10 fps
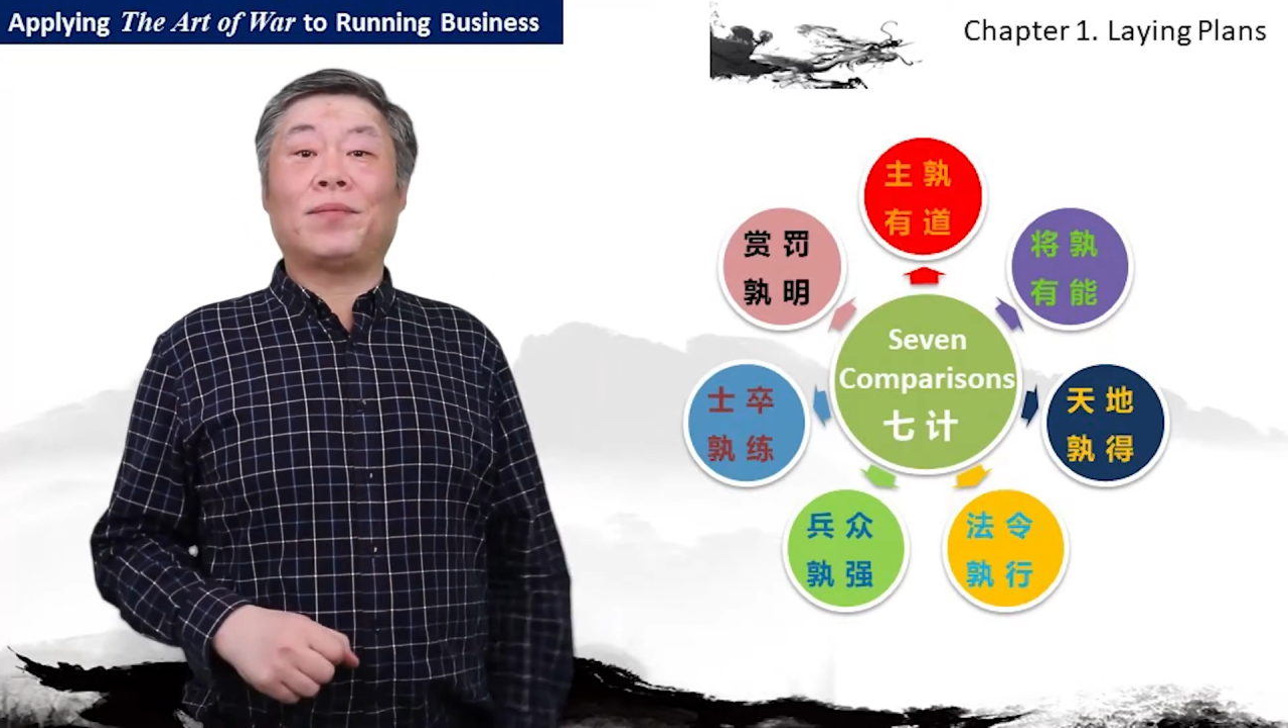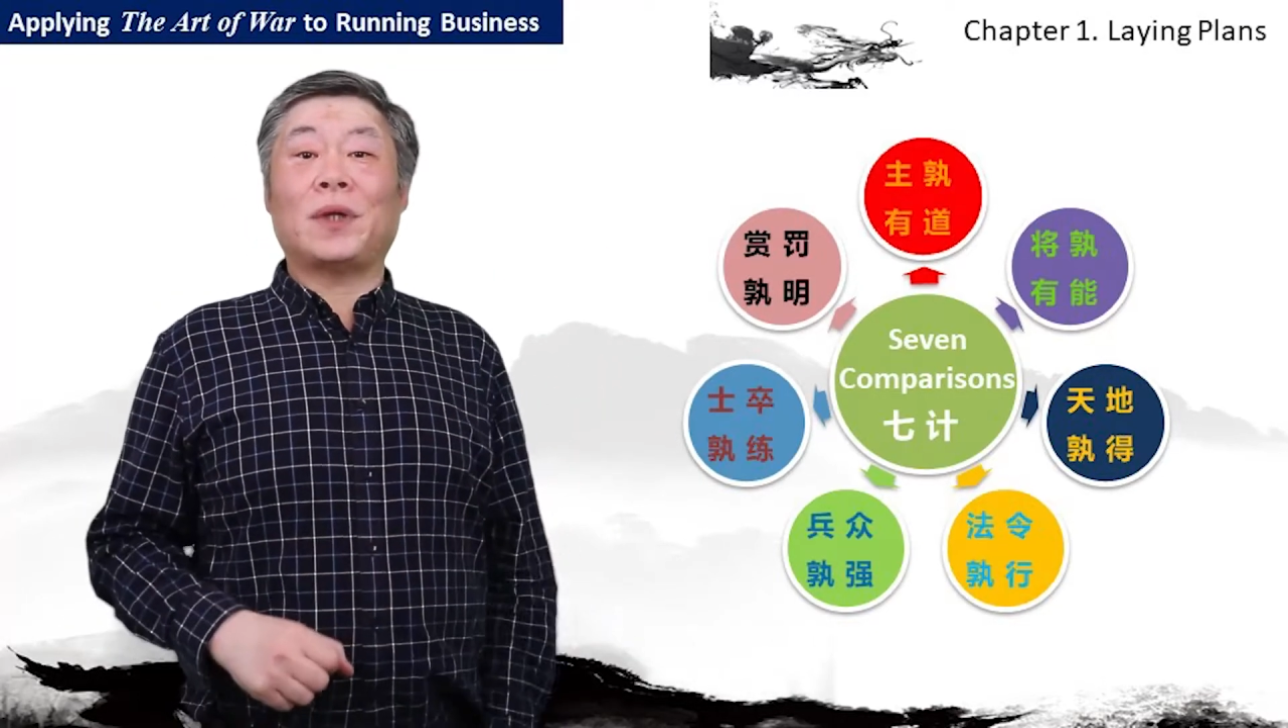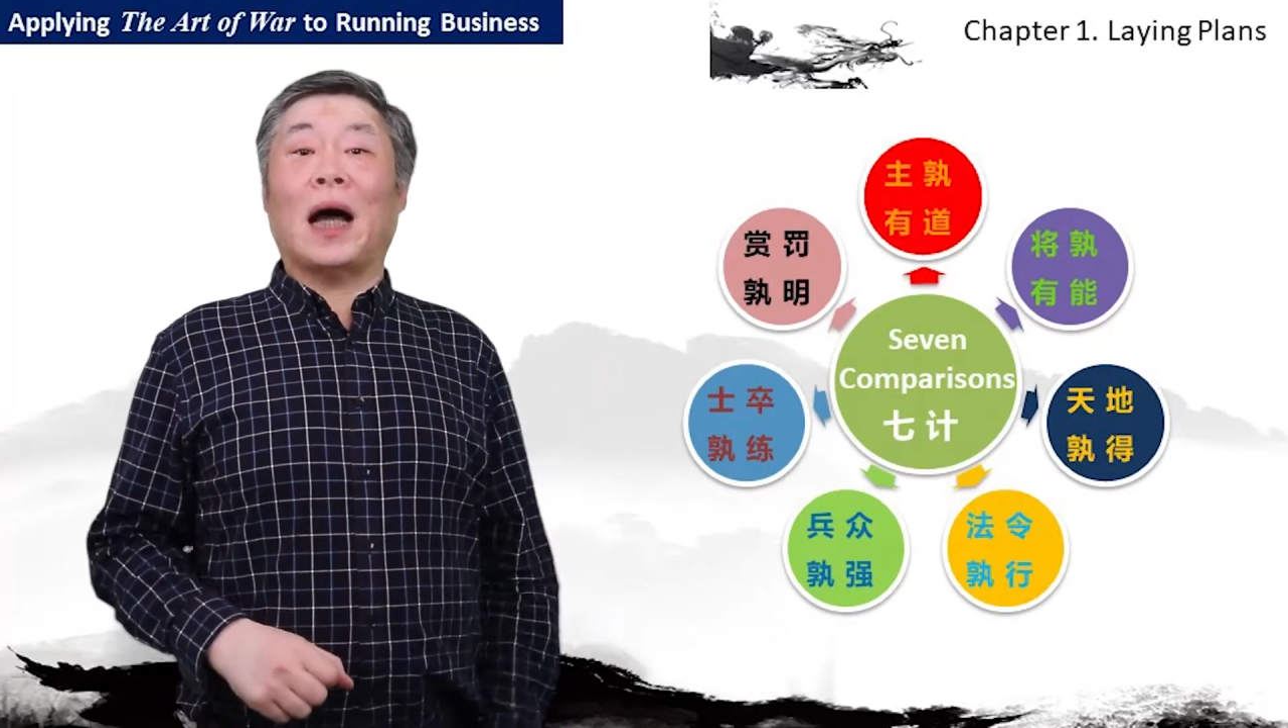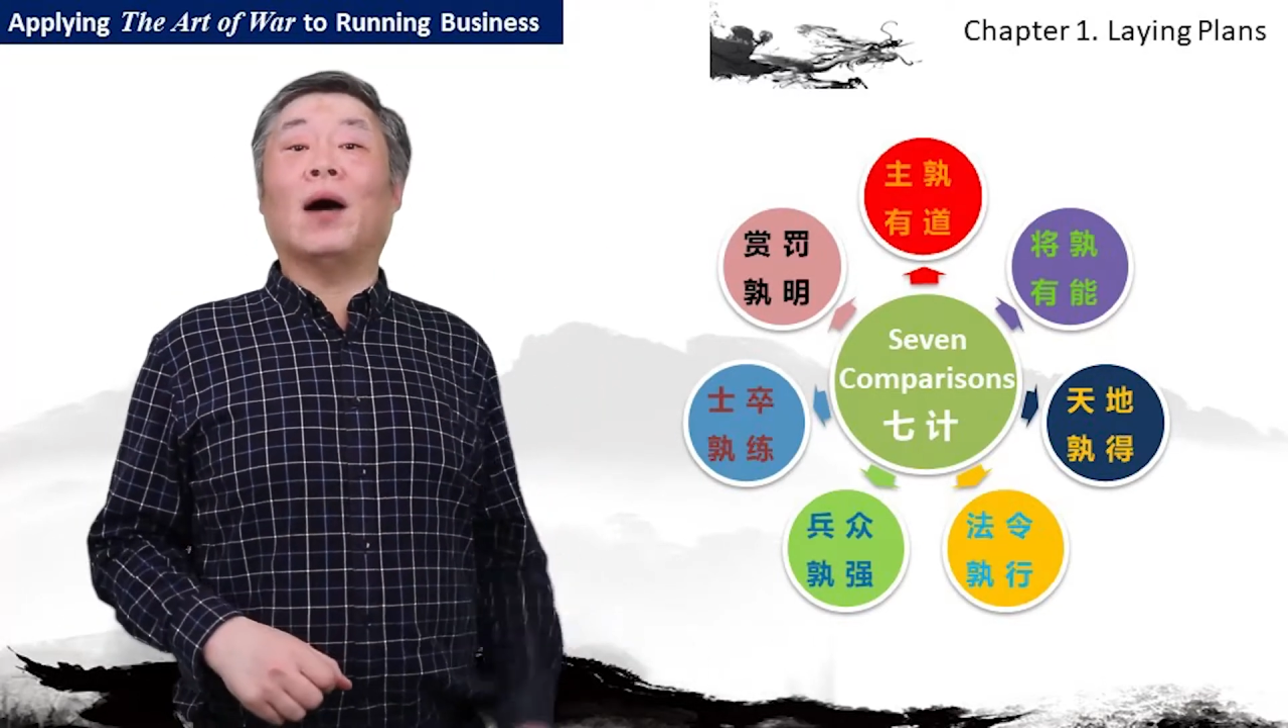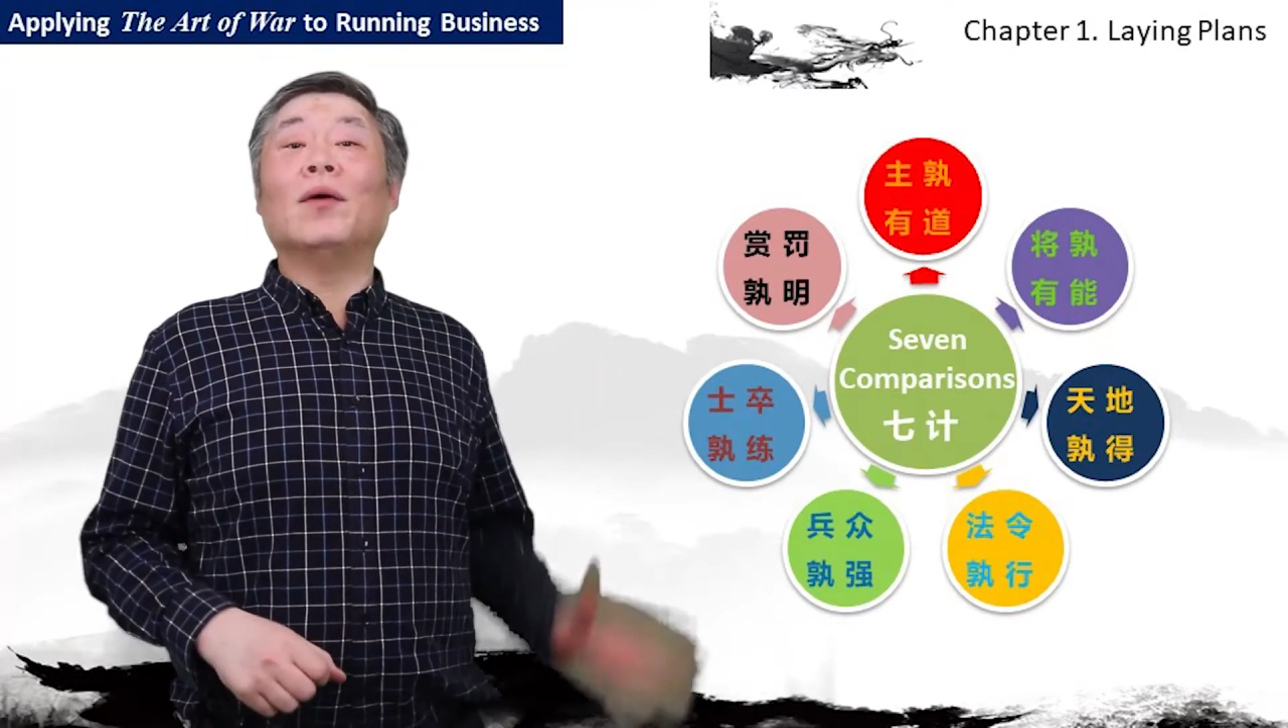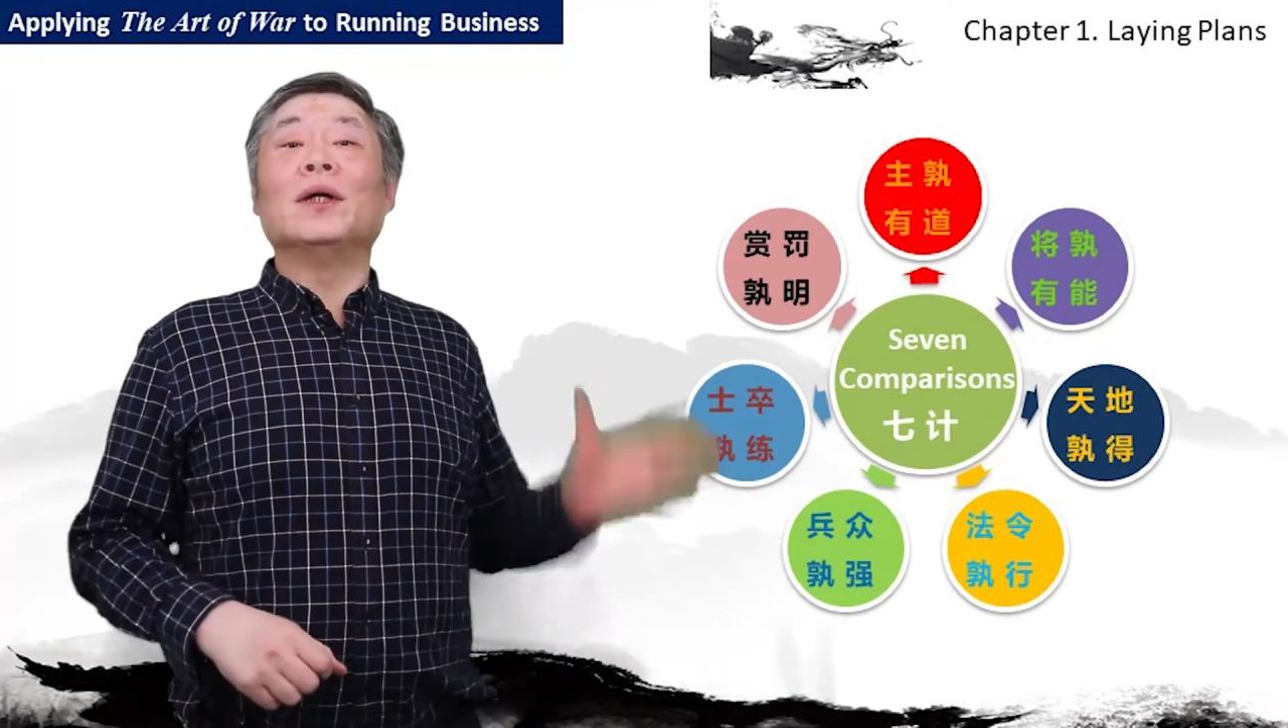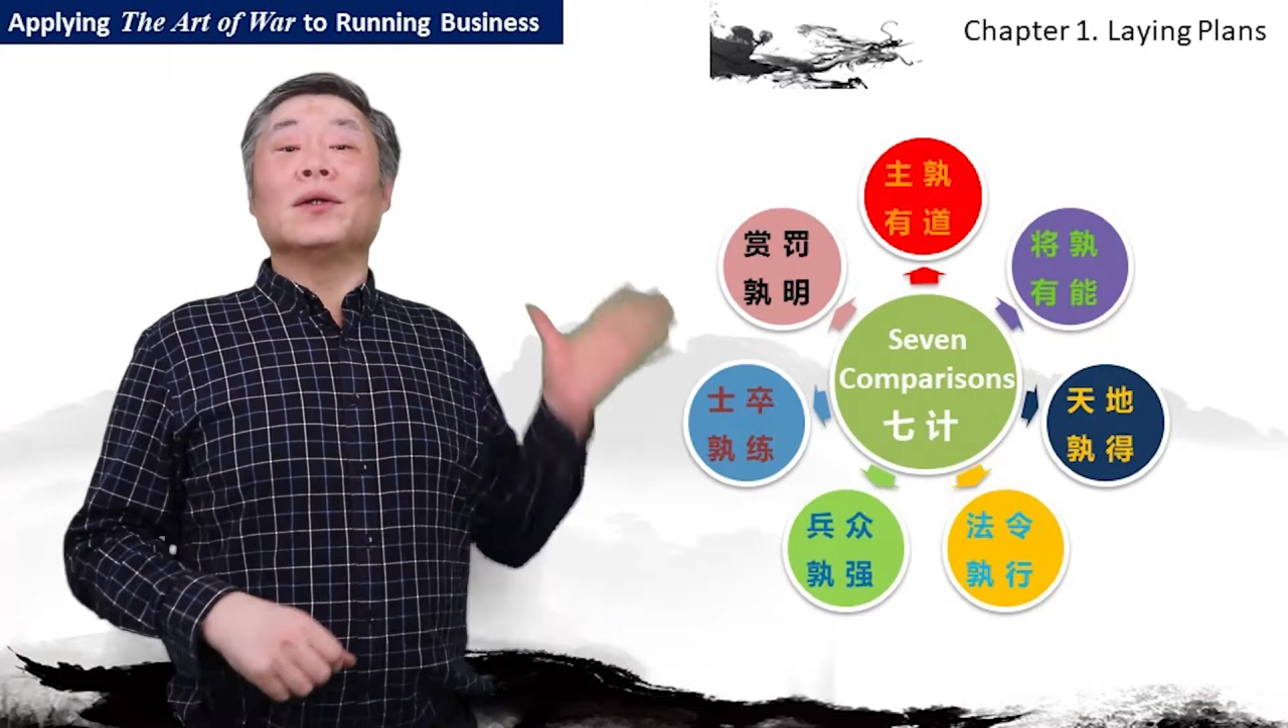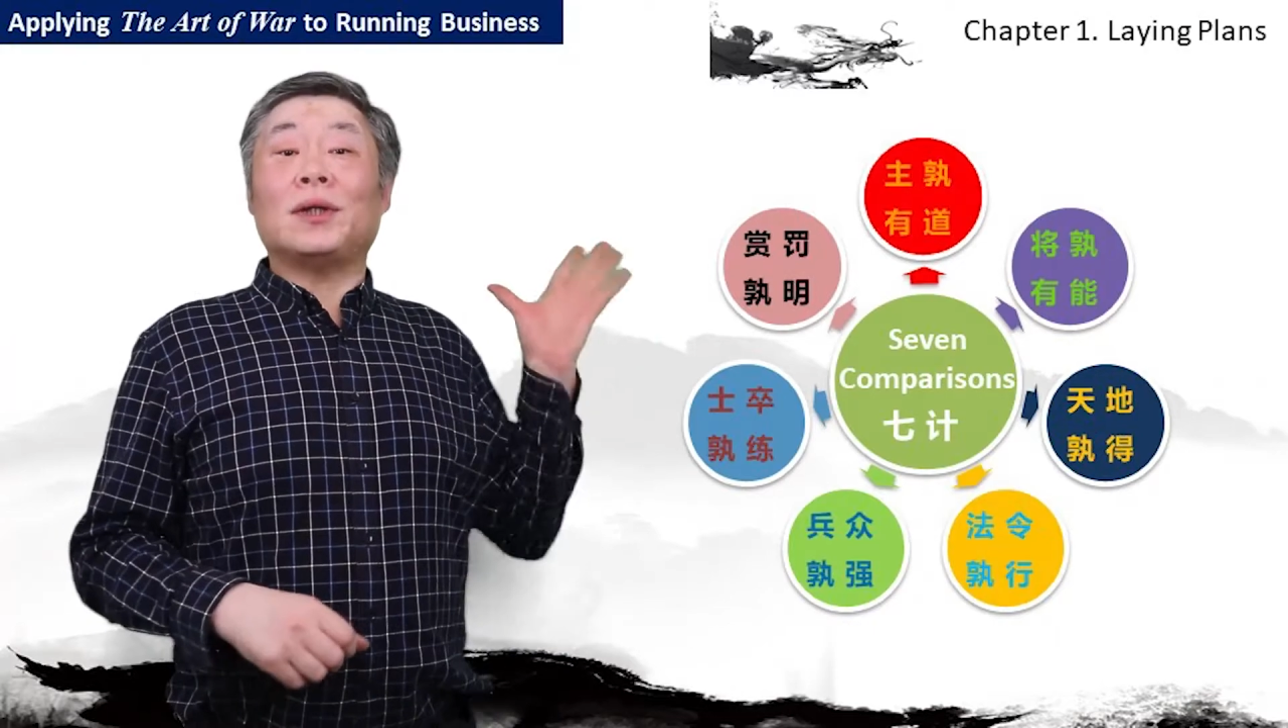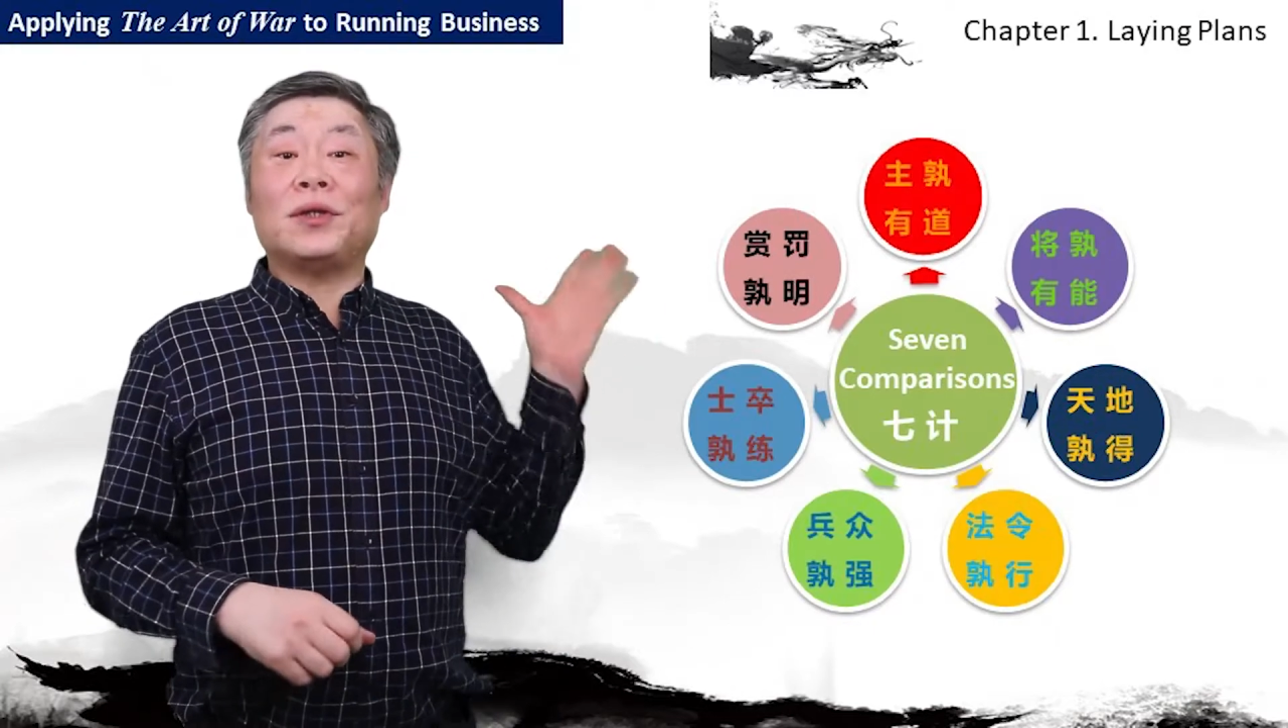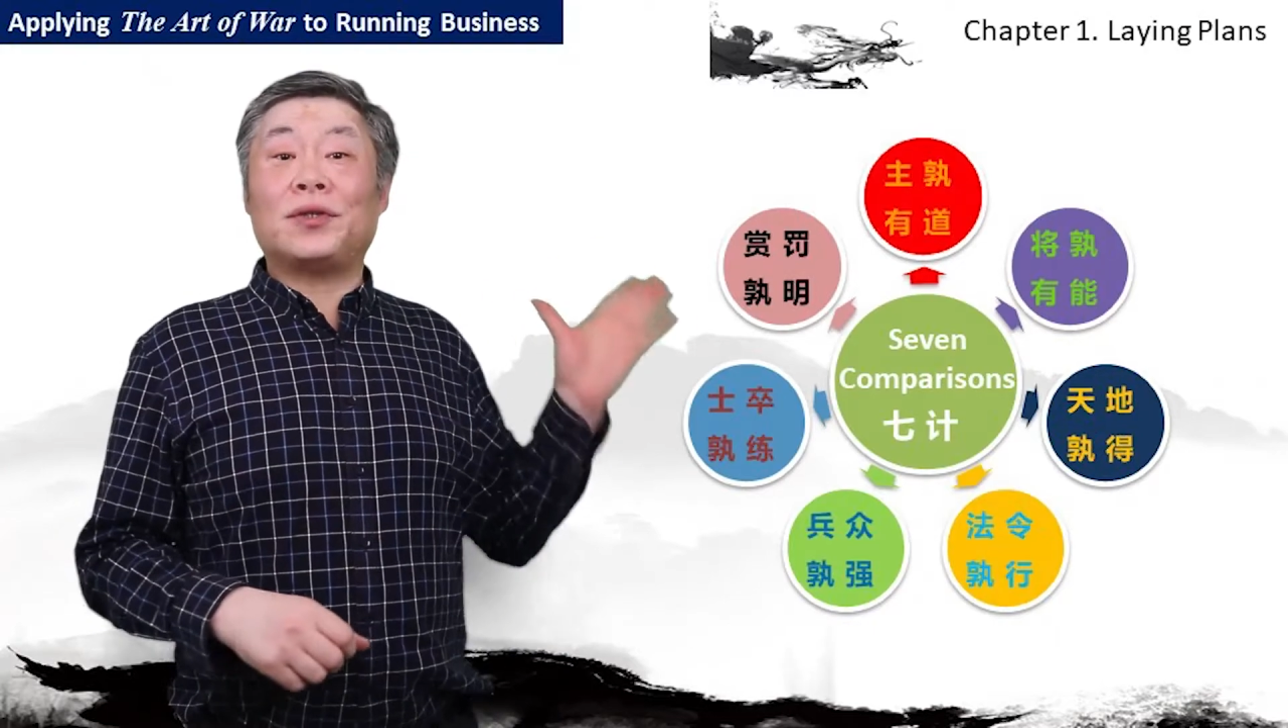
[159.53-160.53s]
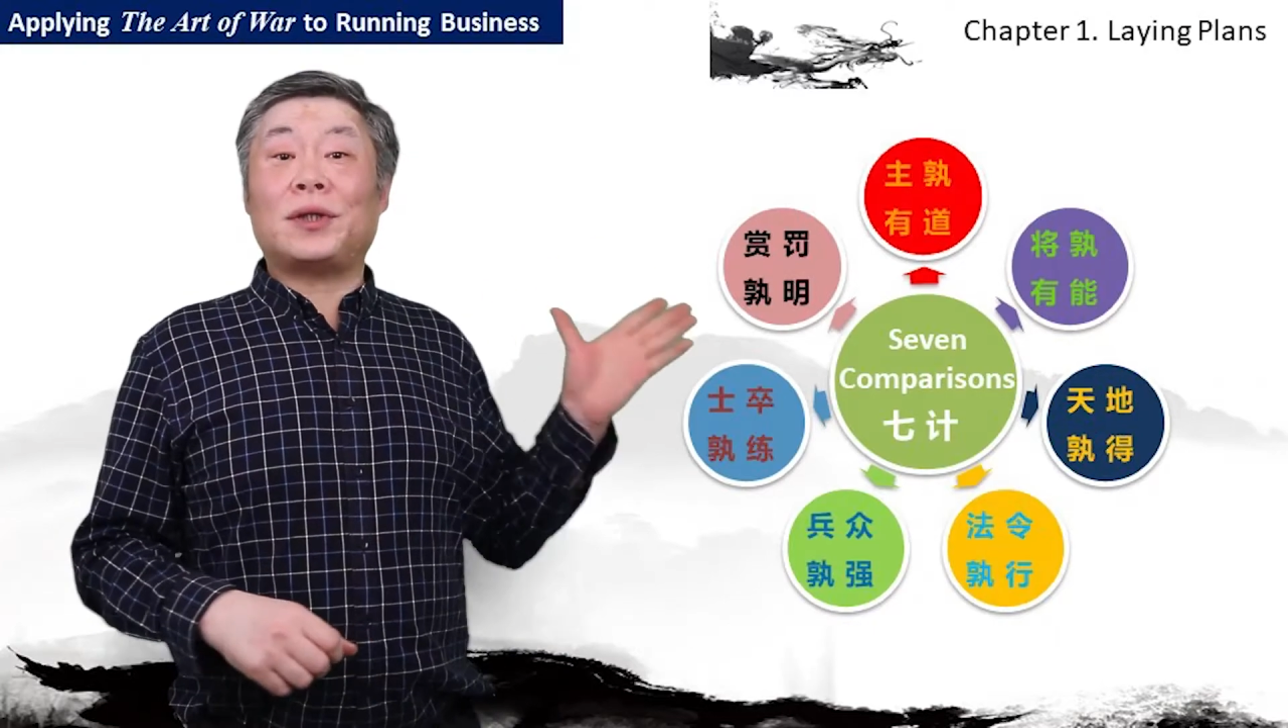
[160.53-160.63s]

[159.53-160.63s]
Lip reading: Now, these